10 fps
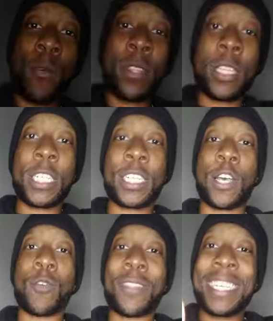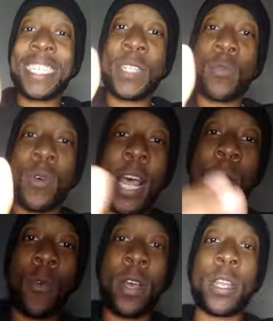i want this to go this is what
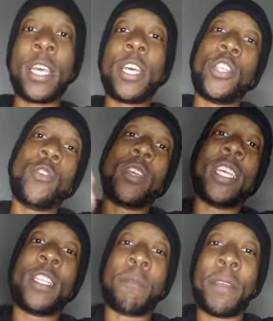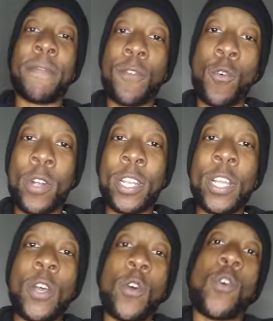i want you could either be for it
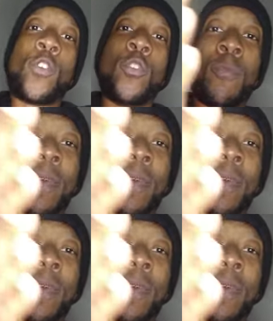or you